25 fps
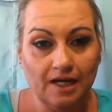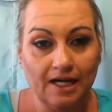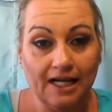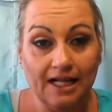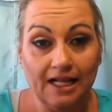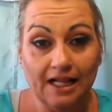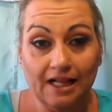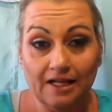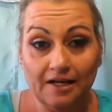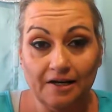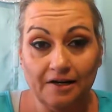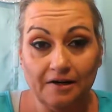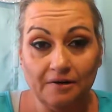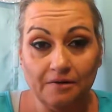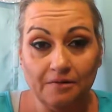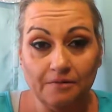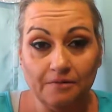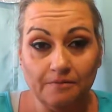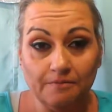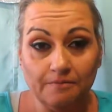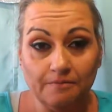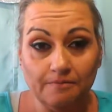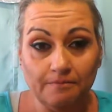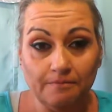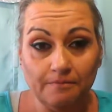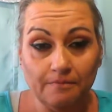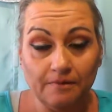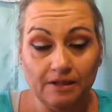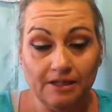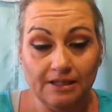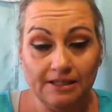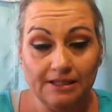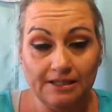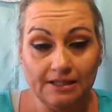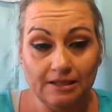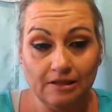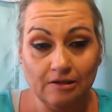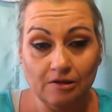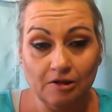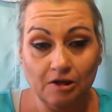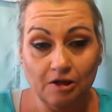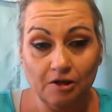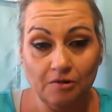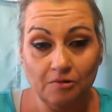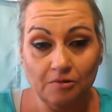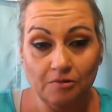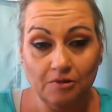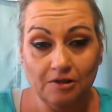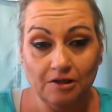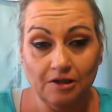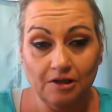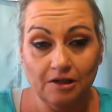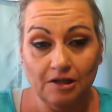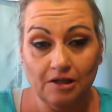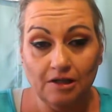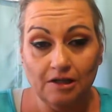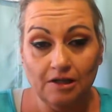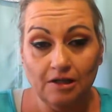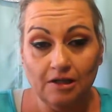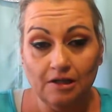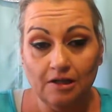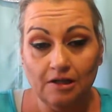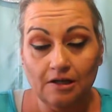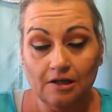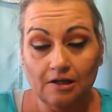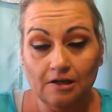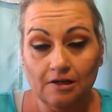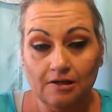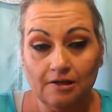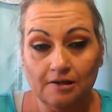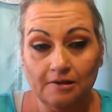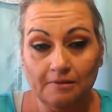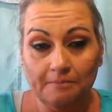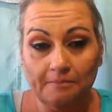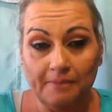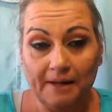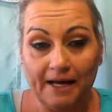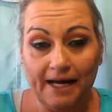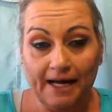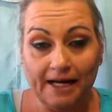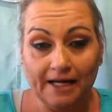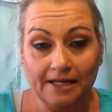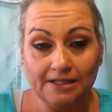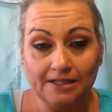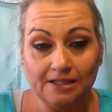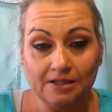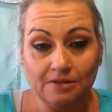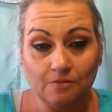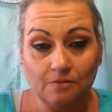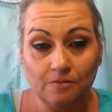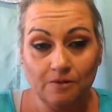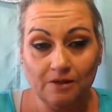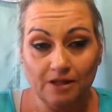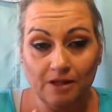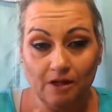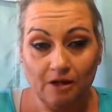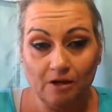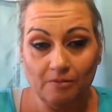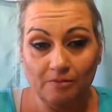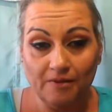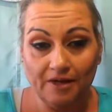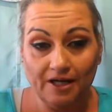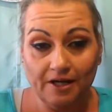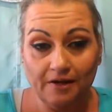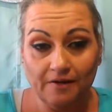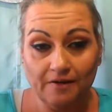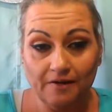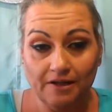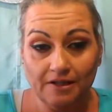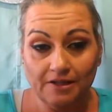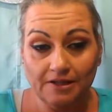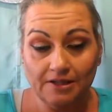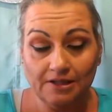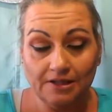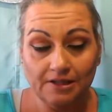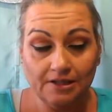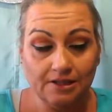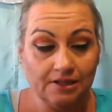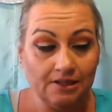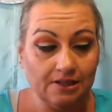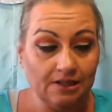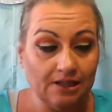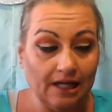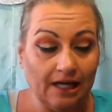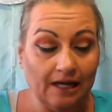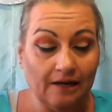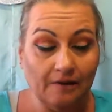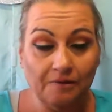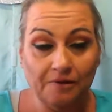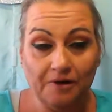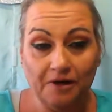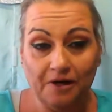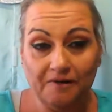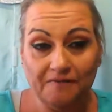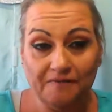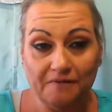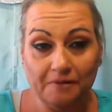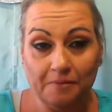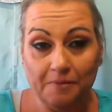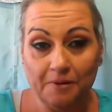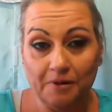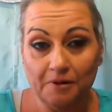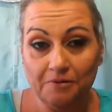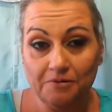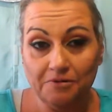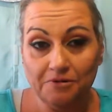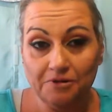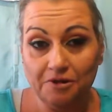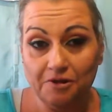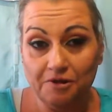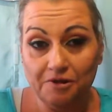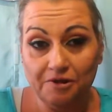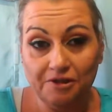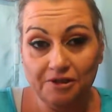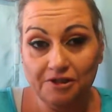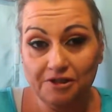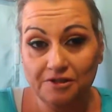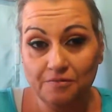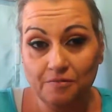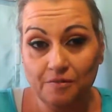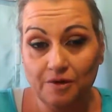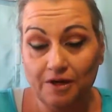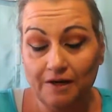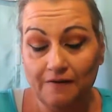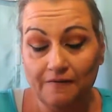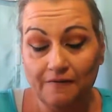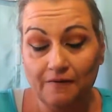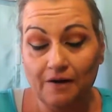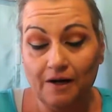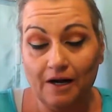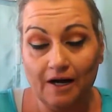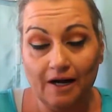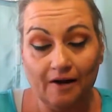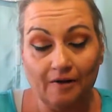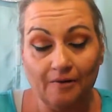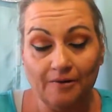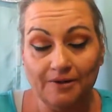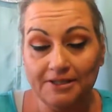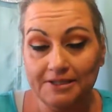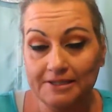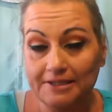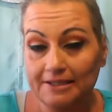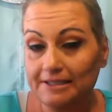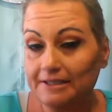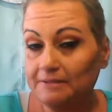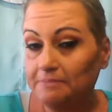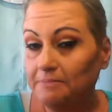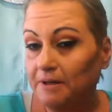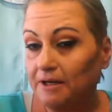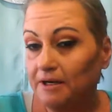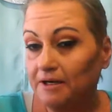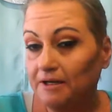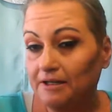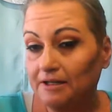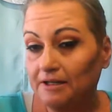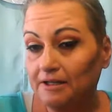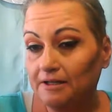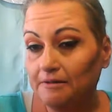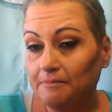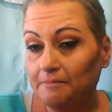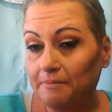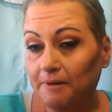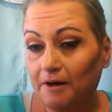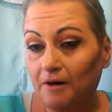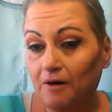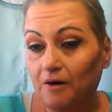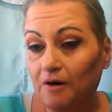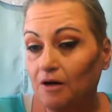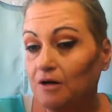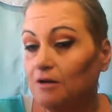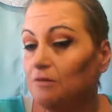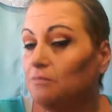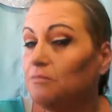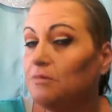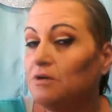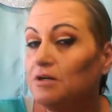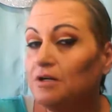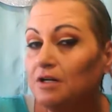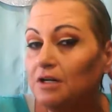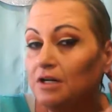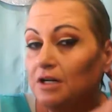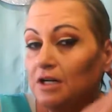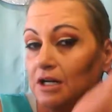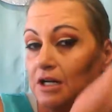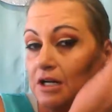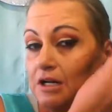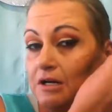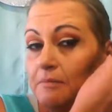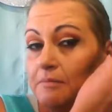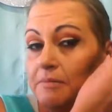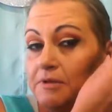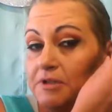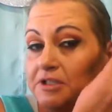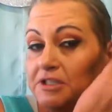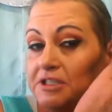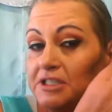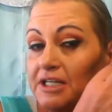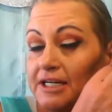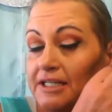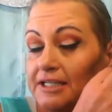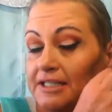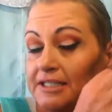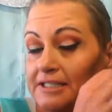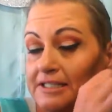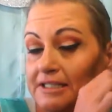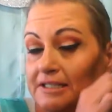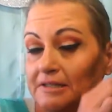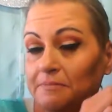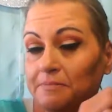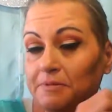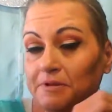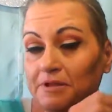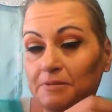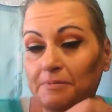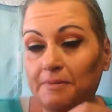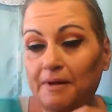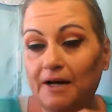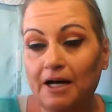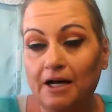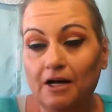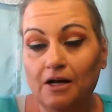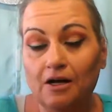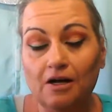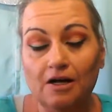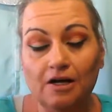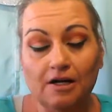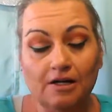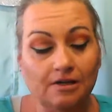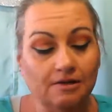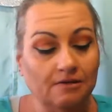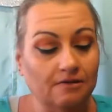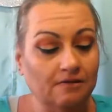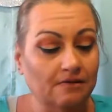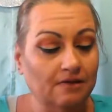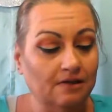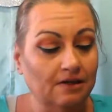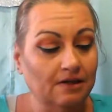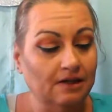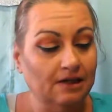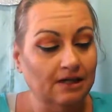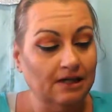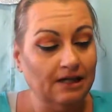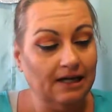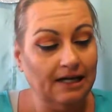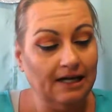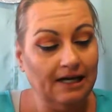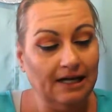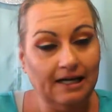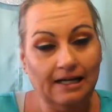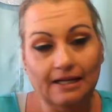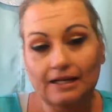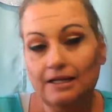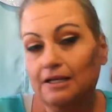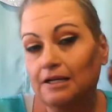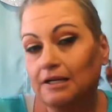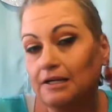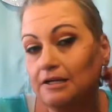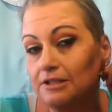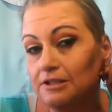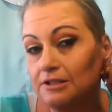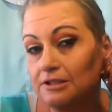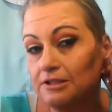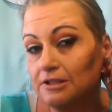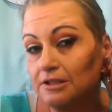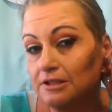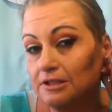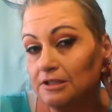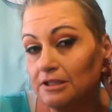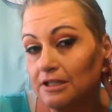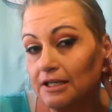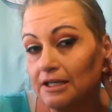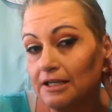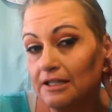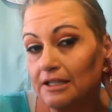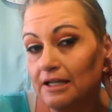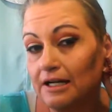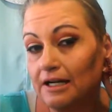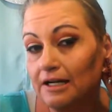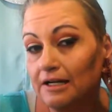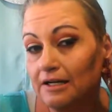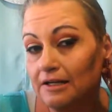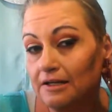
clear silicone backs with all my earrings. I don't care if they're post hooks, whatever. I always send a pair on them. But you slide this in, put the back on, and then it just looks like that.